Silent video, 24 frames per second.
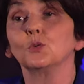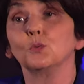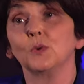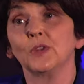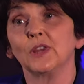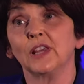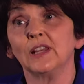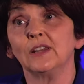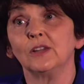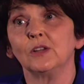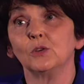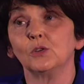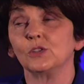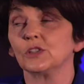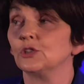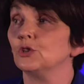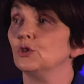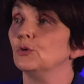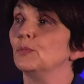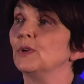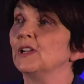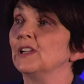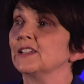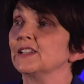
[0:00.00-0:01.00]
within those new
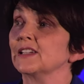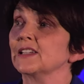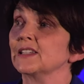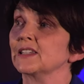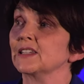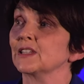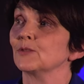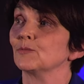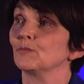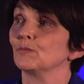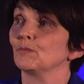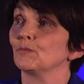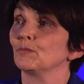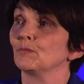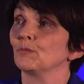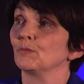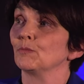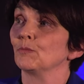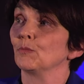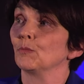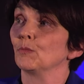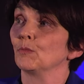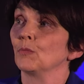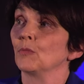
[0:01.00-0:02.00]
buildings.
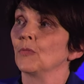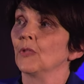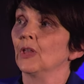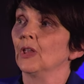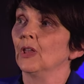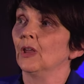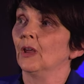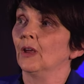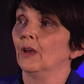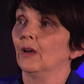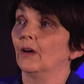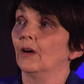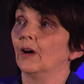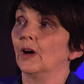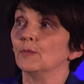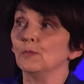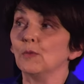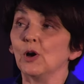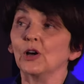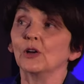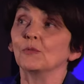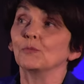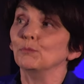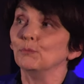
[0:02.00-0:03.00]

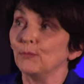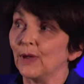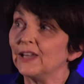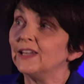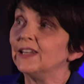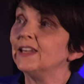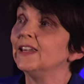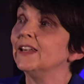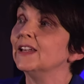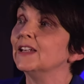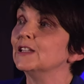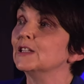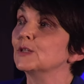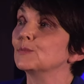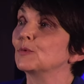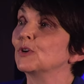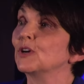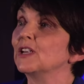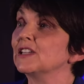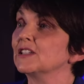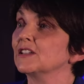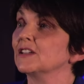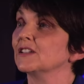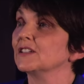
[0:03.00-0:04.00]
Among many
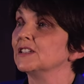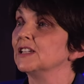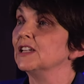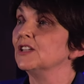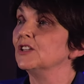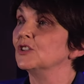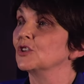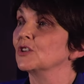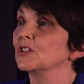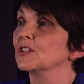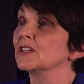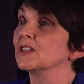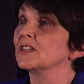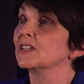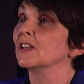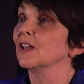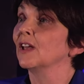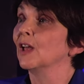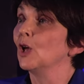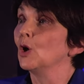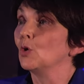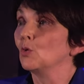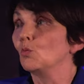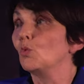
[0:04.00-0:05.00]
inspirational teachers,
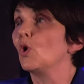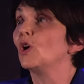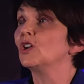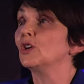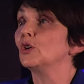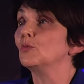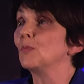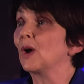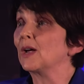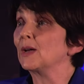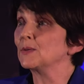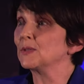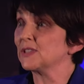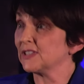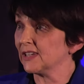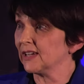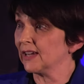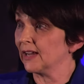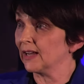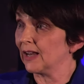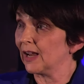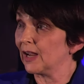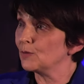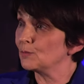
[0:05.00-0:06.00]
one whom I would
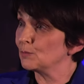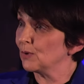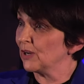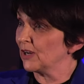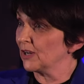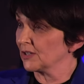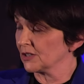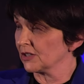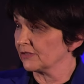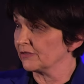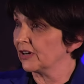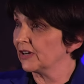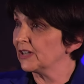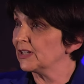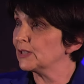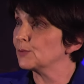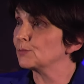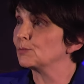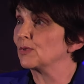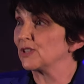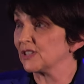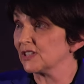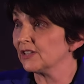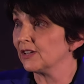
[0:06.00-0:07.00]
single out because of
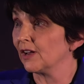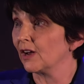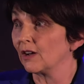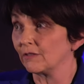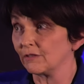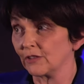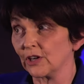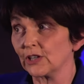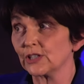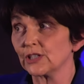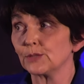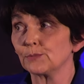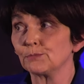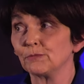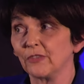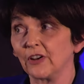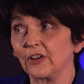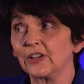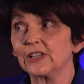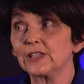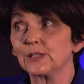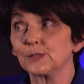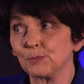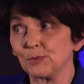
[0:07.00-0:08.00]
her
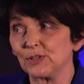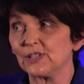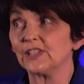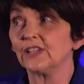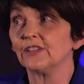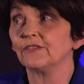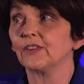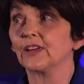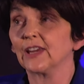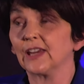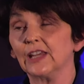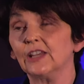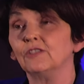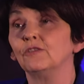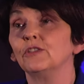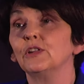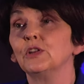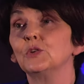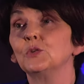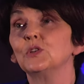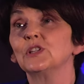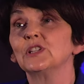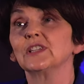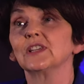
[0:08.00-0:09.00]
very specific
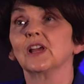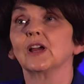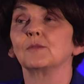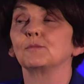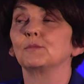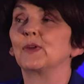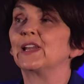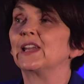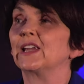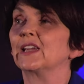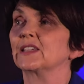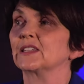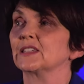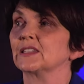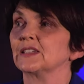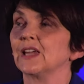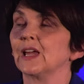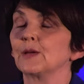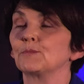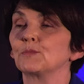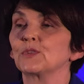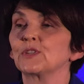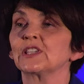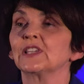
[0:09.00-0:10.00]
influence on my next
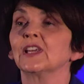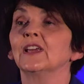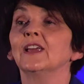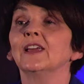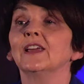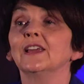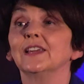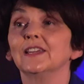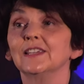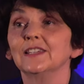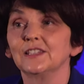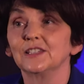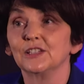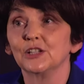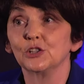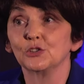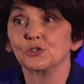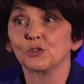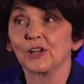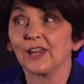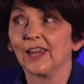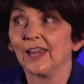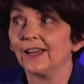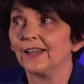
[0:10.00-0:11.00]
steps is
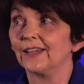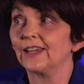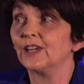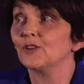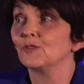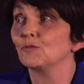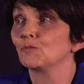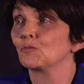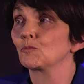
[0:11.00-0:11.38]
Deirdre Kelly,